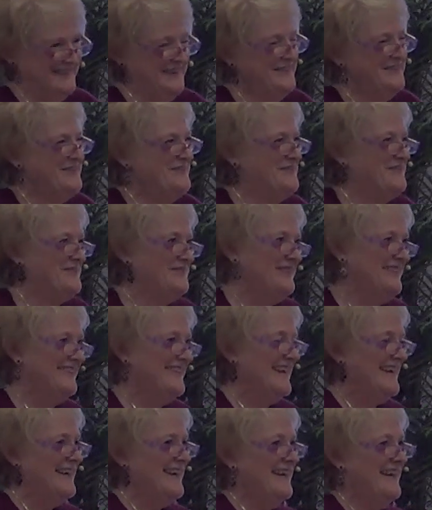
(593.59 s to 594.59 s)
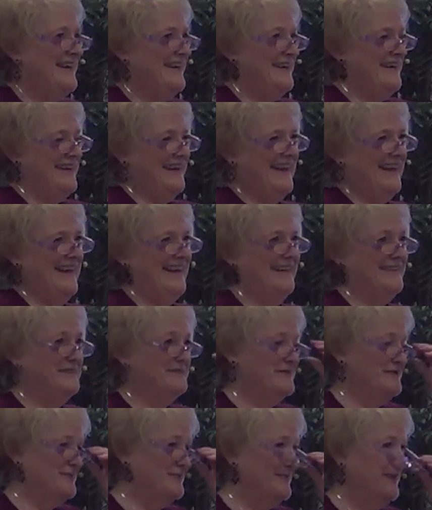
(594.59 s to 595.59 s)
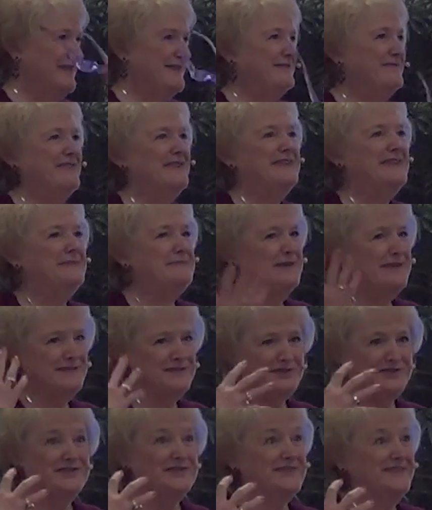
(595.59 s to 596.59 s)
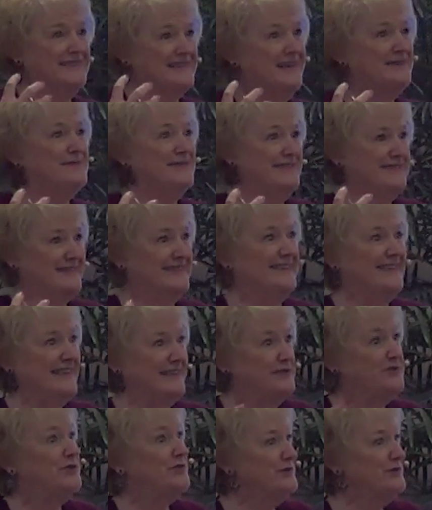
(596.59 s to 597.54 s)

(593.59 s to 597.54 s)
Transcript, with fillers: and it was really funny because just as I was thinking,